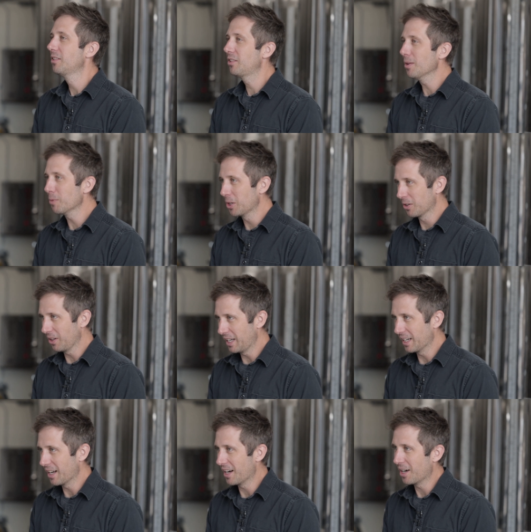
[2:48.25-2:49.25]

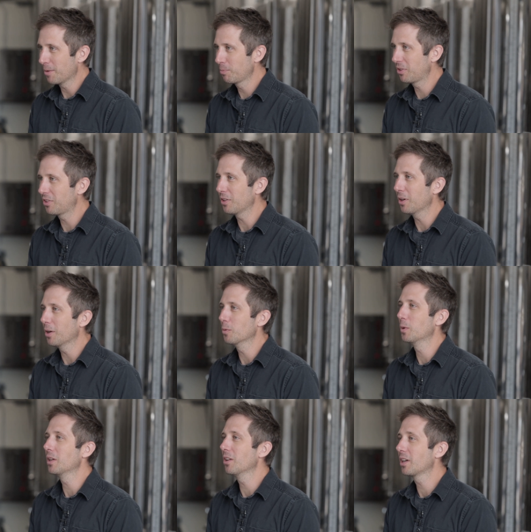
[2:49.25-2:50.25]
Similarly in hops,
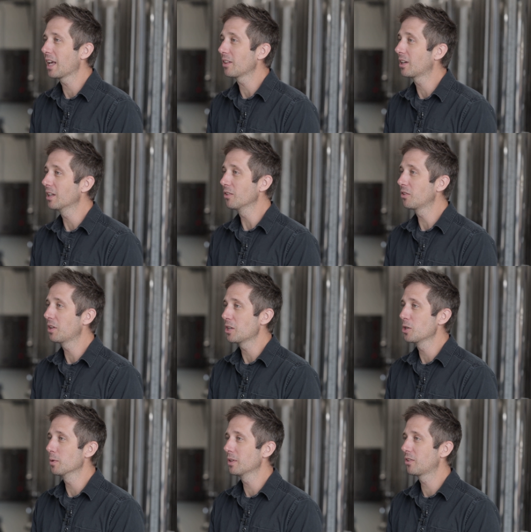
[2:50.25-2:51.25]
we look at the
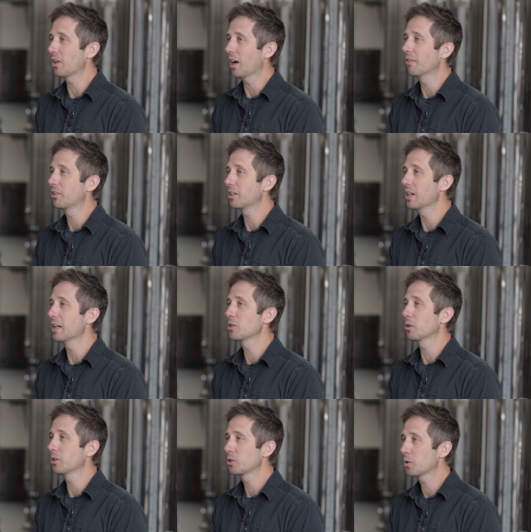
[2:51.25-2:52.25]
constituents of the
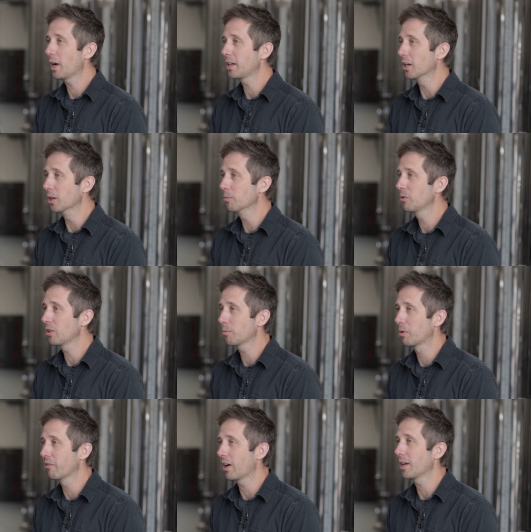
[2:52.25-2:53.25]
glandular trichomes that
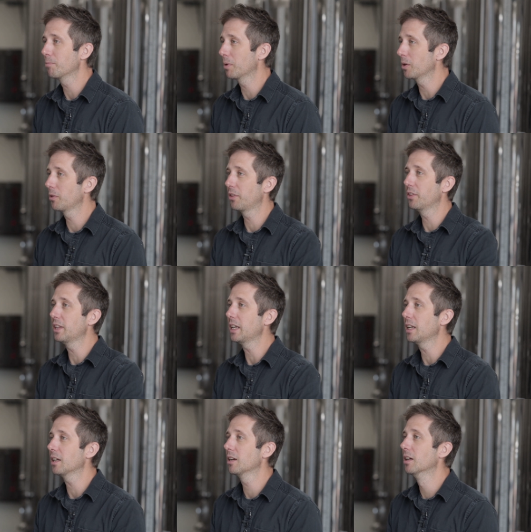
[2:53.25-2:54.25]
provide both
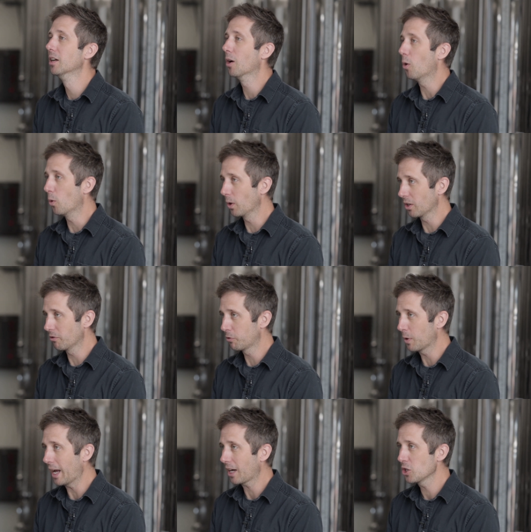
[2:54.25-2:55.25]
the oil
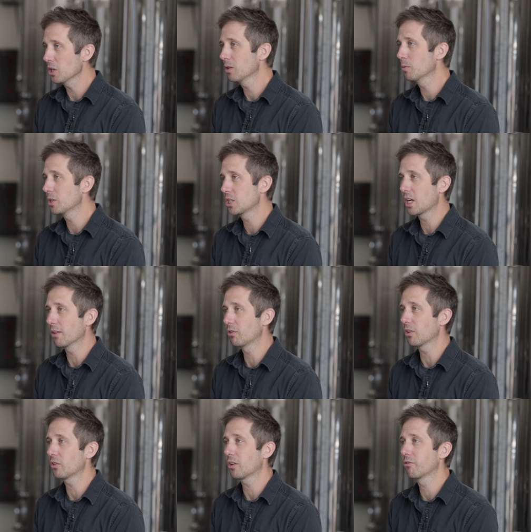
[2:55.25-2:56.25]
fraction, which
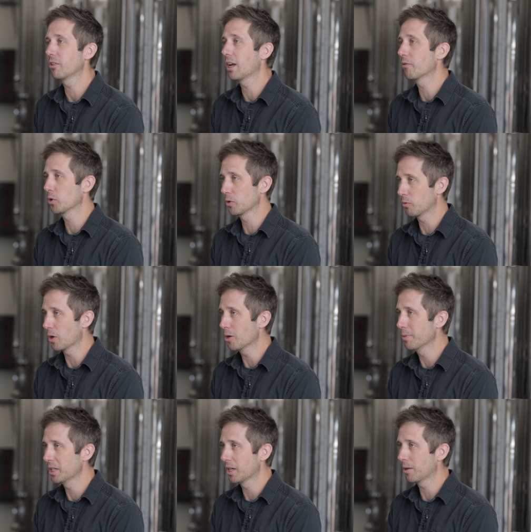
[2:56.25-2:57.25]
gives us our flavor and
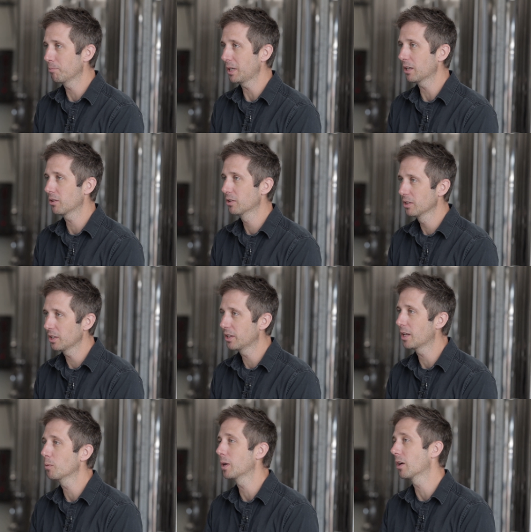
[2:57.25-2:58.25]
aroma in our beer.
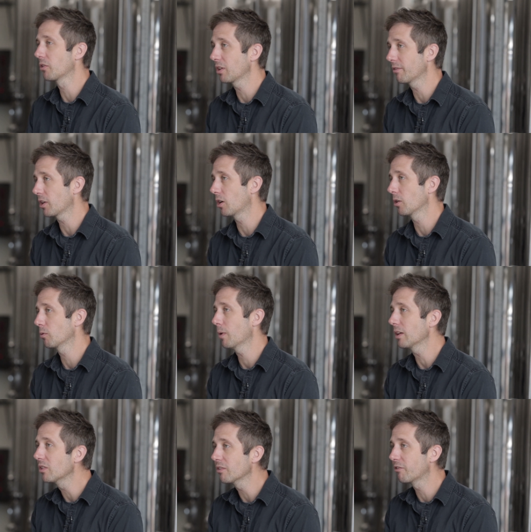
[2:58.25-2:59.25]
And then we also have the hard
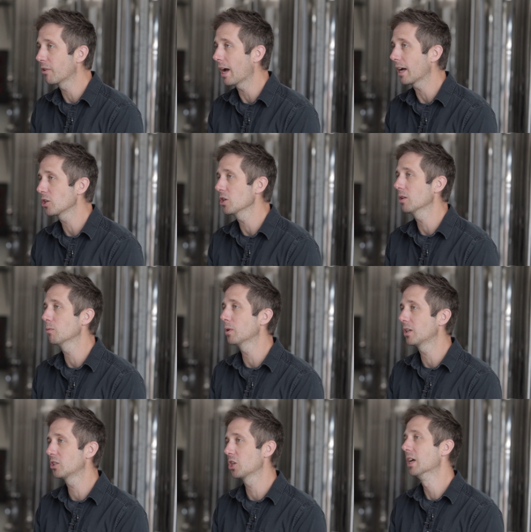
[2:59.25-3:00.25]
resin fraction,
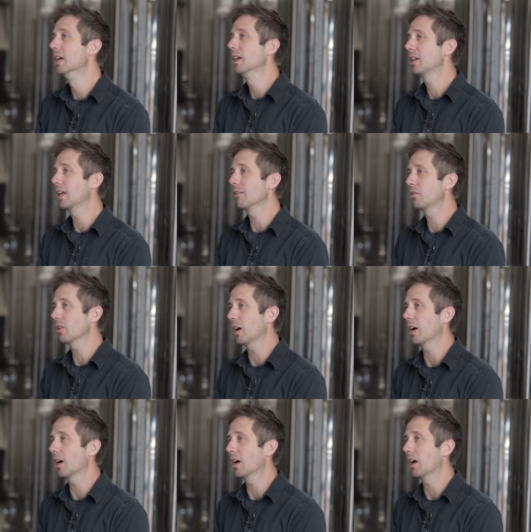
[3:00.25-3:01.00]
which gives